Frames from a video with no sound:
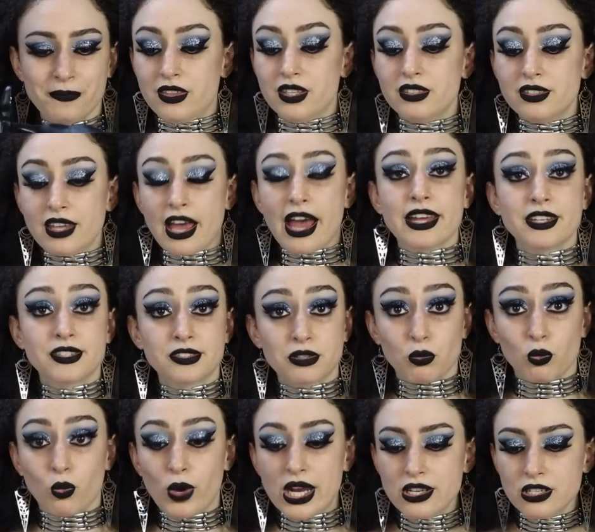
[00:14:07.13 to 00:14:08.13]
This has
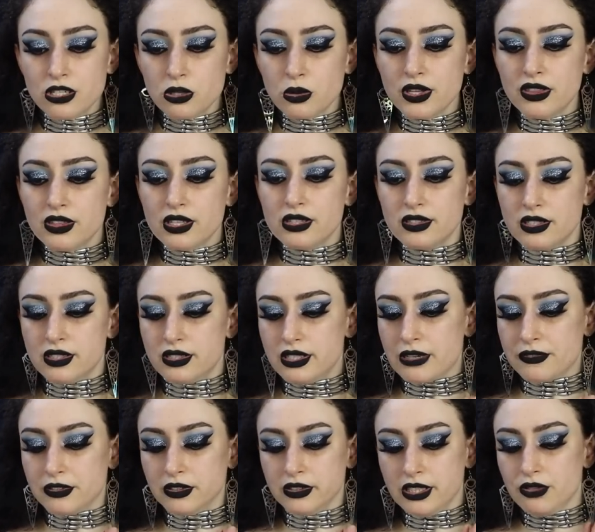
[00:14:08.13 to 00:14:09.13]
some weight to it. This is
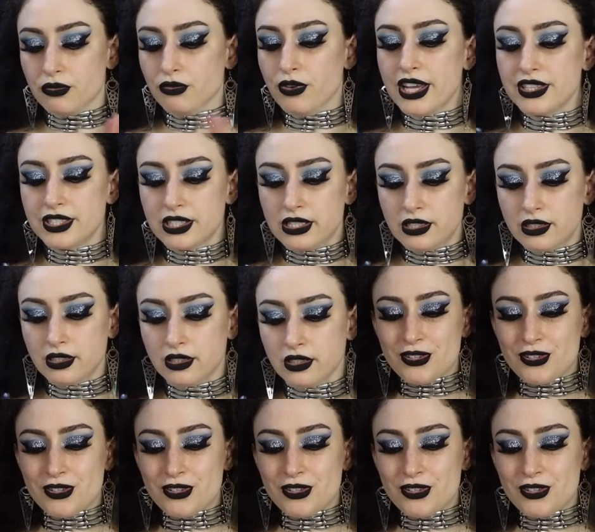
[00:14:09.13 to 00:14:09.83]
definitely resin.